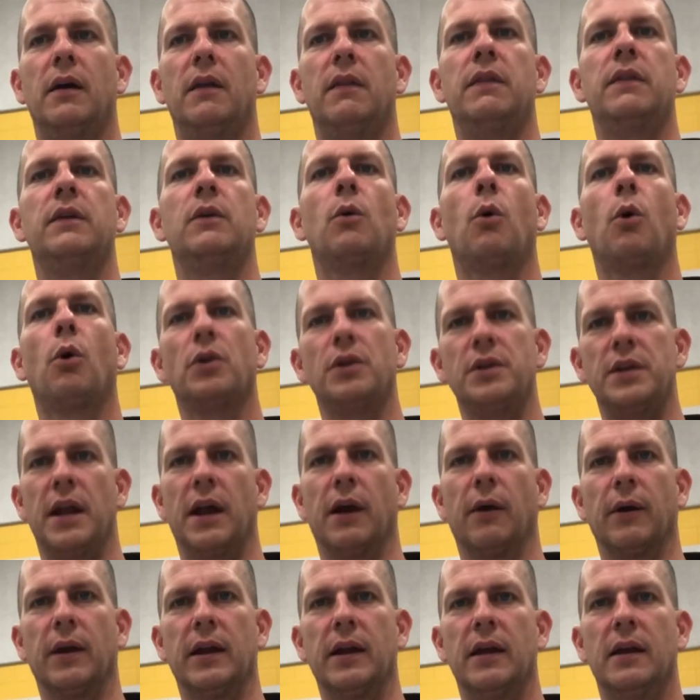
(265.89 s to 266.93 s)
the
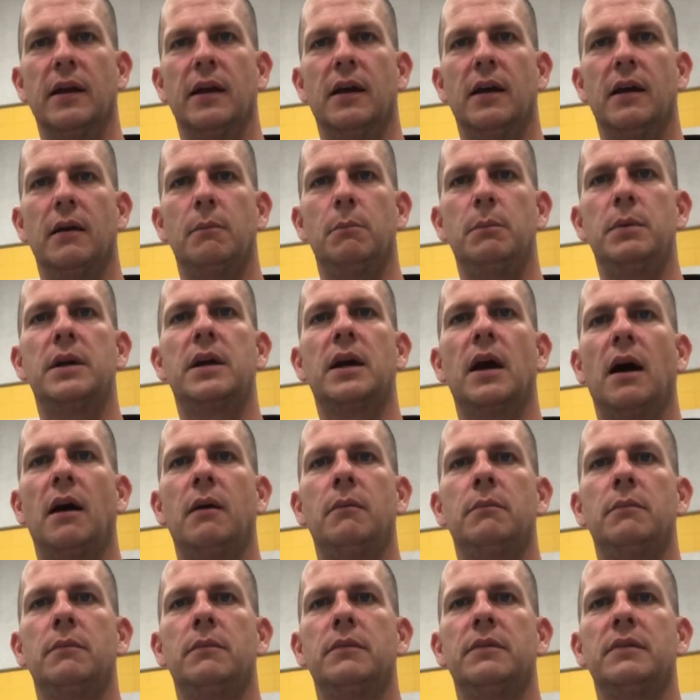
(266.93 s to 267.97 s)
ordinary
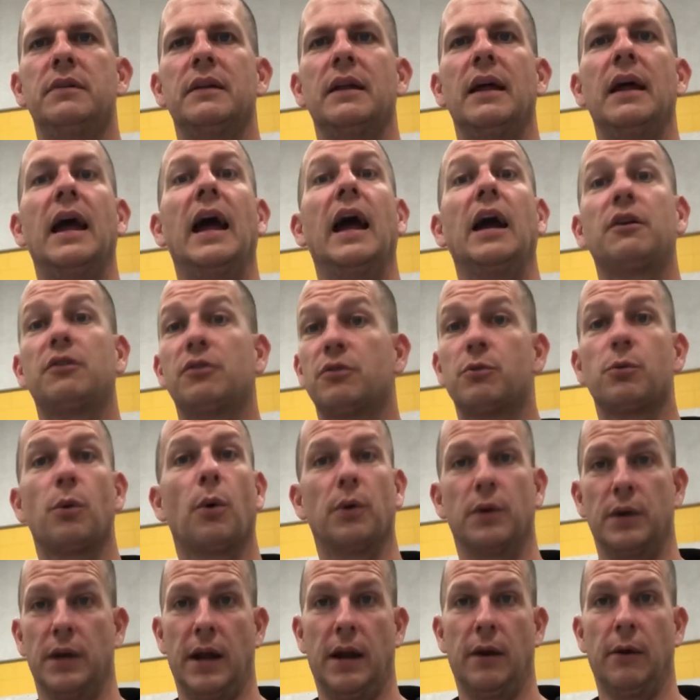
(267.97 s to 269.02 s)
becomes
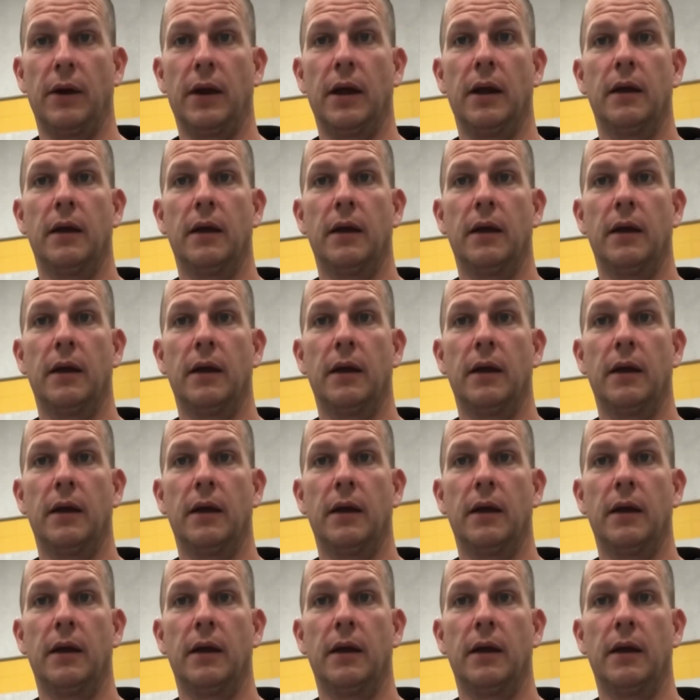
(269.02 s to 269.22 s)
extraordinary?